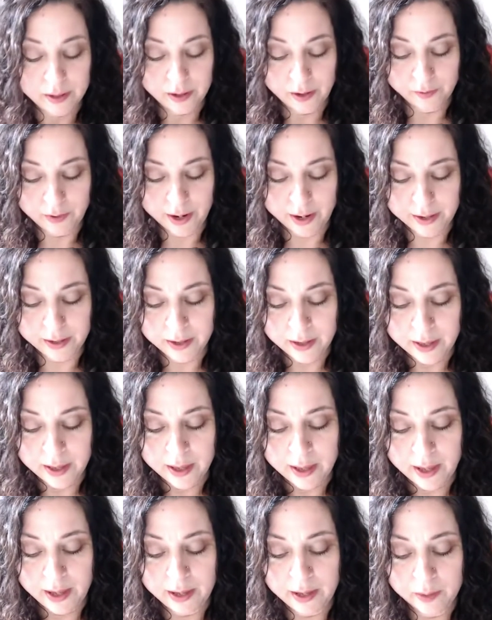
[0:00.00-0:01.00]
All right.
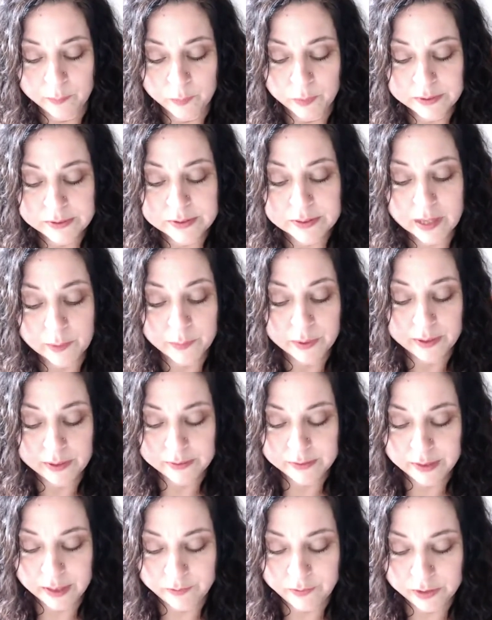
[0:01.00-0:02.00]
Um, when someone
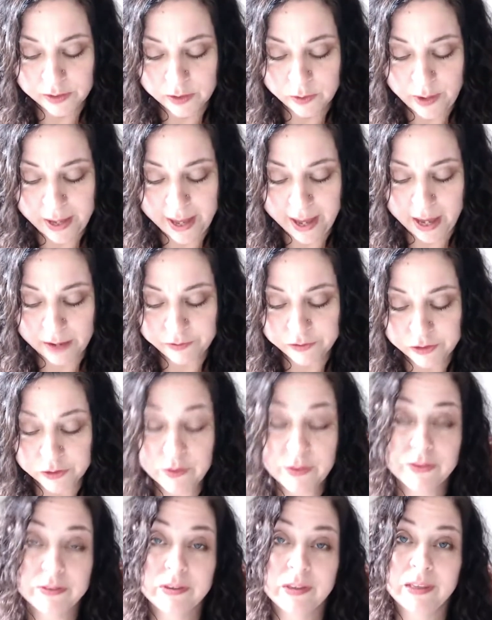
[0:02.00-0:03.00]
is giving you
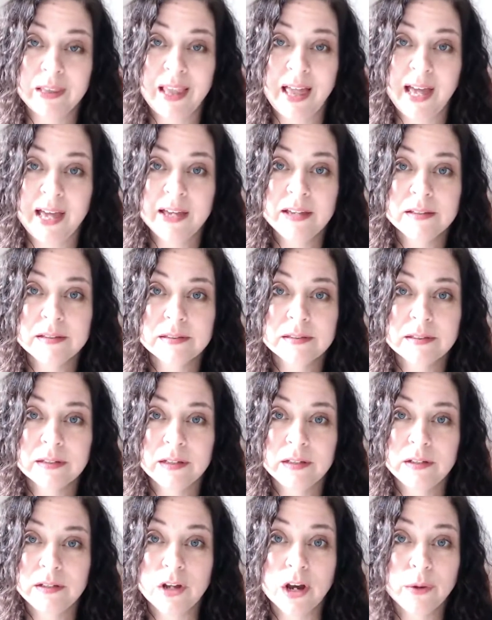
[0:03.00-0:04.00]
half-truths and lies
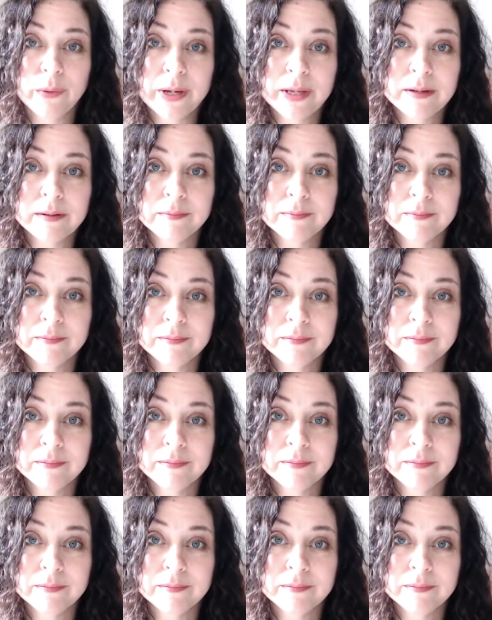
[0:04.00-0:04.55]
and you know it,